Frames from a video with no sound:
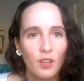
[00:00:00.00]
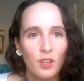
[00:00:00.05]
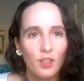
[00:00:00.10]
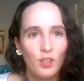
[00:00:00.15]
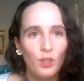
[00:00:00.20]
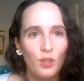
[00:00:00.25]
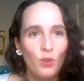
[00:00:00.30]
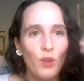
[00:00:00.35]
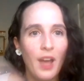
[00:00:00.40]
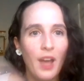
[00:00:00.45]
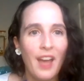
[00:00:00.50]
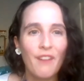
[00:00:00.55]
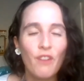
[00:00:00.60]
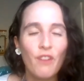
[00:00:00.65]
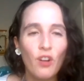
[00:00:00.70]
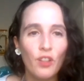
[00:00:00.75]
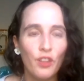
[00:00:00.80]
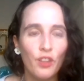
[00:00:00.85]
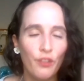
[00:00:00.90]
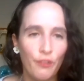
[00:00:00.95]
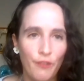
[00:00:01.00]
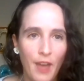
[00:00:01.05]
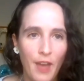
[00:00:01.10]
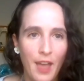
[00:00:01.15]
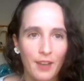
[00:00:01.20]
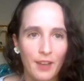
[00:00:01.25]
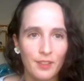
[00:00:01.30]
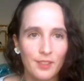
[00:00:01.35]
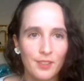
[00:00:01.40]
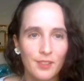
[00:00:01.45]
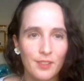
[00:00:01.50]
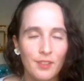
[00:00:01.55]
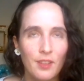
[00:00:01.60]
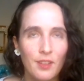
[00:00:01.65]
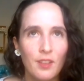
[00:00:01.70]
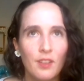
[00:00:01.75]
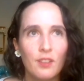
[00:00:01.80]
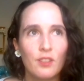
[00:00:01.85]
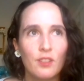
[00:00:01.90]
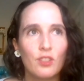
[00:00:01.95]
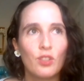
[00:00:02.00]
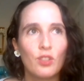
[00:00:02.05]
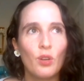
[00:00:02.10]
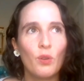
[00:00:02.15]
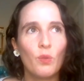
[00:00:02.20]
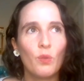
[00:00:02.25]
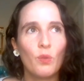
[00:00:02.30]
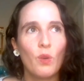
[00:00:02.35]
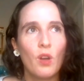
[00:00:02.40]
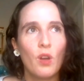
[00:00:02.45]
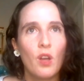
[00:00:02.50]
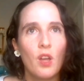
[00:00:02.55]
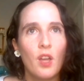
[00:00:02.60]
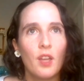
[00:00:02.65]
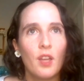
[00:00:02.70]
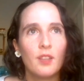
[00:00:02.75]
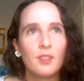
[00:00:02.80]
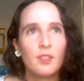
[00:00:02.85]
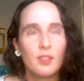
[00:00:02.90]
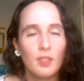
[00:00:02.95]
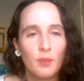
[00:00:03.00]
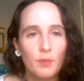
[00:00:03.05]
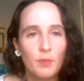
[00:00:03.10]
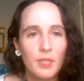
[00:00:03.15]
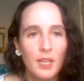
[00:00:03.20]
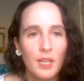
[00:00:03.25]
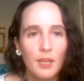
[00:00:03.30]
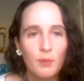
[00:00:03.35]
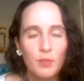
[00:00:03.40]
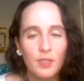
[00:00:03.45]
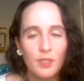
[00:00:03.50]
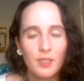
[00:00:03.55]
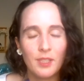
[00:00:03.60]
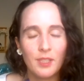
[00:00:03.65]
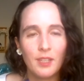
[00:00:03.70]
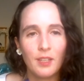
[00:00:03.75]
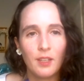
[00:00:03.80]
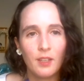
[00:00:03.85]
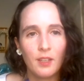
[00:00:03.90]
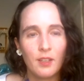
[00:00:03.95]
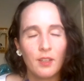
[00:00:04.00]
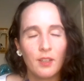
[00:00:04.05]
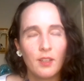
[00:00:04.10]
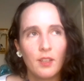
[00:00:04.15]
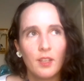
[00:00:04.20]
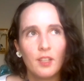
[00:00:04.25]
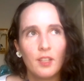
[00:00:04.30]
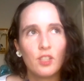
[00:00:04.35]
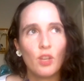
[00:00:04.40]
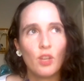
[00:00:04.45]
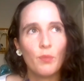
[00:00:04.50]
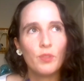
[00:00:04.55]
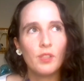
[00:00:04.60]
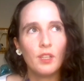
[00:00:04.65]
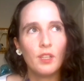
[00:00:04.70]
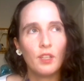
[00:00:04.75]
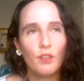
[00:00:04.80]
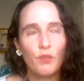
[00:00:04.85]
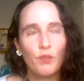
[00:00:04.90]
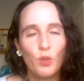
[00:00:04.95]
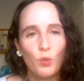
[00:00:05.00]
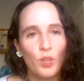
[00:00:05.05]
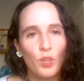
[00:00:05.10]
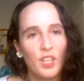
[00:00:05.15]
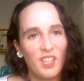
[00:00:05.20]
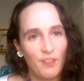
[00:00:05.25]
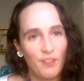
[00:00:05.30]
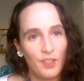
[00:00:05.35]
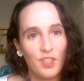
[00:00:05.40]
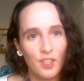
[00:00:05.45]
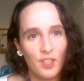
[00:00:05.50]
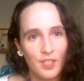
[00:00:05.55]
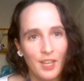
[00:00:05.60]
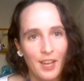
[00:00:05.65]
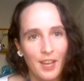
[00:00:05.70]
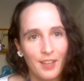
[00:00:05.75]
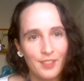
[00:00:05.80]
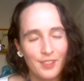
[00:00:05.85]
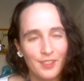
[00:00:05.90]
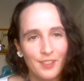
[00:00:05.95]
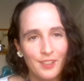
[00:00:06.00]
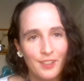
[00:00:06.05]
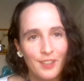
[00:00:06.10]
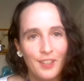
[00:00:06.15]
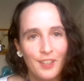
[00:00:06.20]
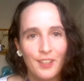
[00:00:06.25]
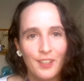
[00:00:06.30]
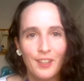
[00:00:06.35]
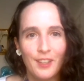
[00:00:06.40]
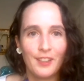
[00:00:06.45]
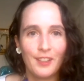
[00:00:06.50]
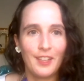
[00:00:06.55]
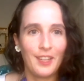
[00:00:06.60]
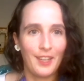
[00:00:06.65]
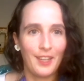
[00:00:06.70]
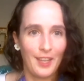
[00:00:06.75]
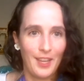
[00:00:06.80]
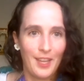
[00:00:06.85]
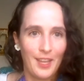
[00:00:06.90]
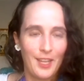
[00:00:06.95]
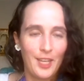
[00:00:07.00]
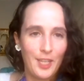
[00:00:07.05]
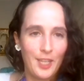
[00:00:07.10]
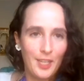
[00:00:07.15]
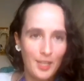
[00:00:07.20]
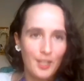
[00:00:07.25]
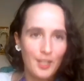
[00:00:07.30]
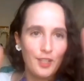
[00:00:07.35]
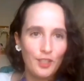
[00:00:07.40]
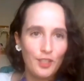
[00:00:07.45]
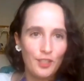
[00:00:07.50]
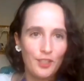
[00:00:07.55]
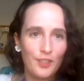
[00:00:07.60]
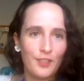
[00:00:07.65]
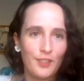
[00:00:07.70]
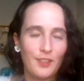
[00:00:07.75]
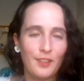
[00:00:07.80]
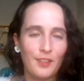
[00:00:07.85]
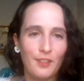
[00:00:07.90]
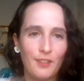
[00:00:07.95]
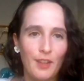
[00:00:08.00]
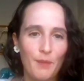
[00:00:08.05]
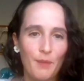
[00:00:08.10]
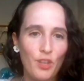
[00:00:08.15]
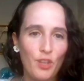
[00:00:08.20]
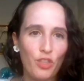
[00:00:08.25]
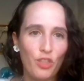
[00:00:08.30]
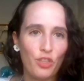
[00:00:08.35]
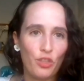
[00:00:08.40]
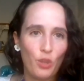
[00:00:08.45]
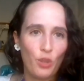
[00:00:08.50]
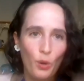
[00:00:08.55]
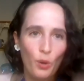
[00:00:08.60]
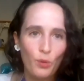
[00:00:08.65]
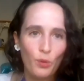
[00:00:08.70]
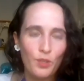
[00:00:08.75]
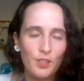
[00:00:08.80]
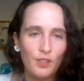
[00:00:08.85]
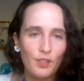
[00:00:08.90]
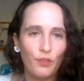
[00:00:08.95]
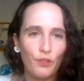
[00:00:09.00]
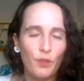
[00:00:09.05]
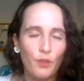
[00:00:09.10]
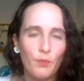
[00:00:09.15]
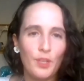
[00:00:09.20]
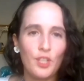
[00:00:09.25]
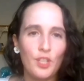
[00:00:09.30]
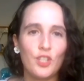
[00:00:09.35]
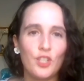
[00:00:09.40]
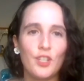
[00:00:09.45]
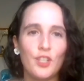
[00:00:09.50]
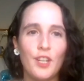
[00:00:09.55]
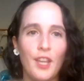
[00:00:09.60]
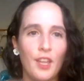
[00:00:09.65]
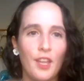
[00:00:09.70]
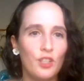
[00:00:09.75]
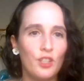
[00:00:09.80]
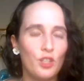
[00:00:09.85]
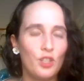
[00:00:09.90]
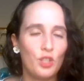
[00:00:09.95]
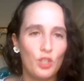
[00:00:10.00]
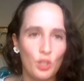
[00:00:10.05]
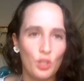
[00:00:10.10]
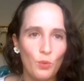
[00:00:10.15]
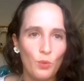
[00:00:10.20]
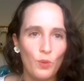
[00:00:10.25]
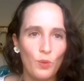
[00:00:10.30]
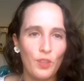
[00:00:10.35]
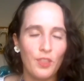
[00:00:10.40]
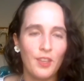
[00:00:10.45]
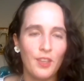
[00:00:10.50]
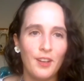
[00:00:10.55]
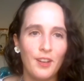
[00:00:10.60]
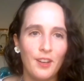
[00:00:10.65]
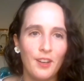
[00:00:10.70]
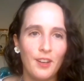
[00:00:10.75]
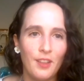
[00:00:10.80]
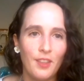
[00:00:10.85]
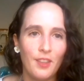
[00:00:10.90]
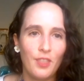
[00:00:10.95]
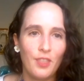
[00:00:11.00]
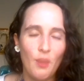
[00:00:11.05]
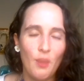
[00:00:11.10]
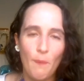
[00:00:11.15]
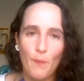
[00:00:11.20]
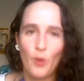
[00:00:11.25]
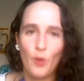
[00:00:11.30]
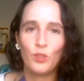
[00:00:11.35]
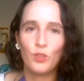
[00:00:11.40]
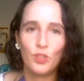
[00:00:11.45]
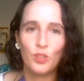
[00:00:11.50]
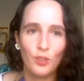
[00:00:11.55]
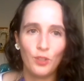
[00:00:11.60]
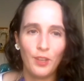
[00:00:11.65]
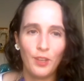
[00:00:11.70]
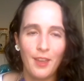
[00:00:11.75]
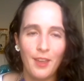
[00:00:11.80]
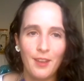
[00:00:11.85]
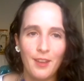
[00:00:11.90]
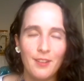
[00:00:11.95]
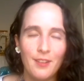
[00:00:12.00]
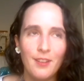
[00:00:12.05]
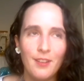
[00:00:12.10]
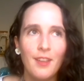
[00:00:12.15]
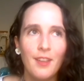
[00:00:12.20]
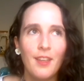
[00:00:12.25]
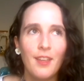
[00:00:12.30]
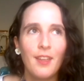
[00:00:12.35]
you have all the facts. So sometimes it's almost like if you were given the task, like, I'm going to throw this information, do with it the most you can.